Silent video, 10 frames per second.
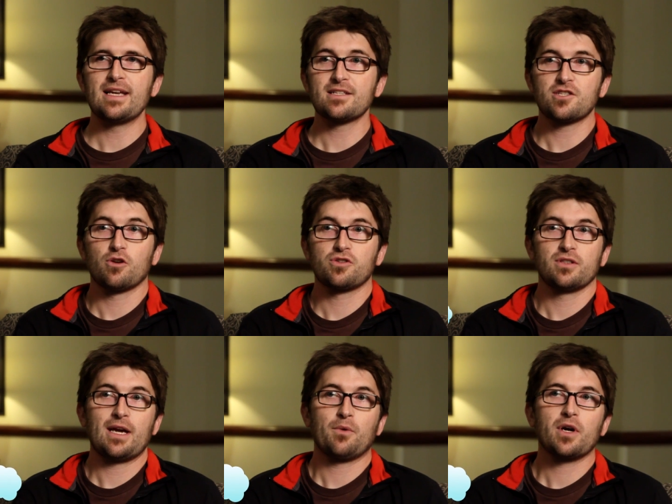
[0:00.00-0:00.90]
is a
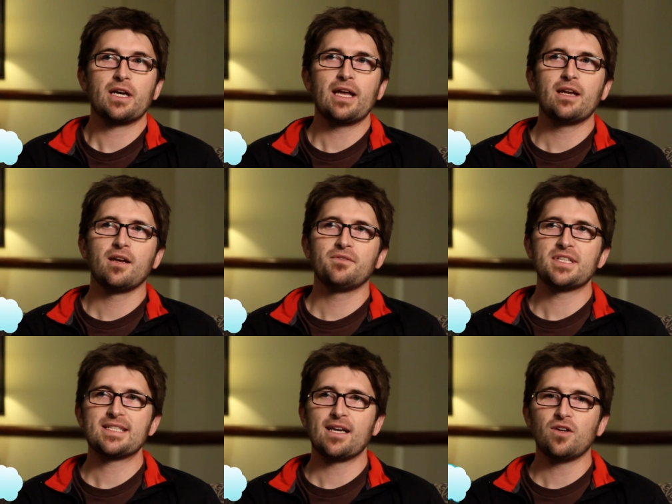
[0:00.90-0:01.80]
social network in and of
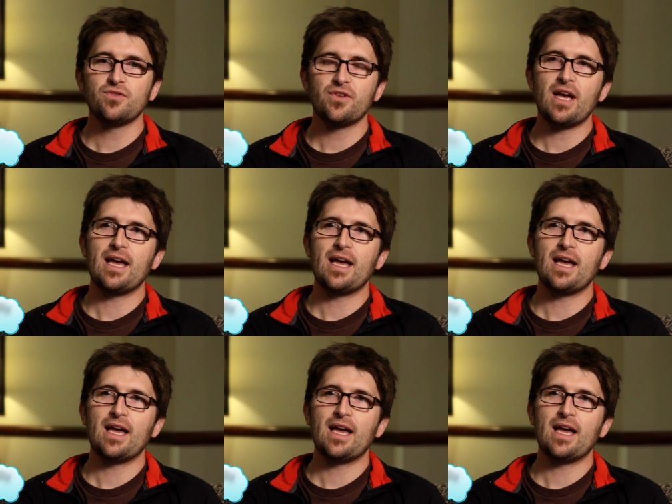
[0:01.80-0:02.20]
itself.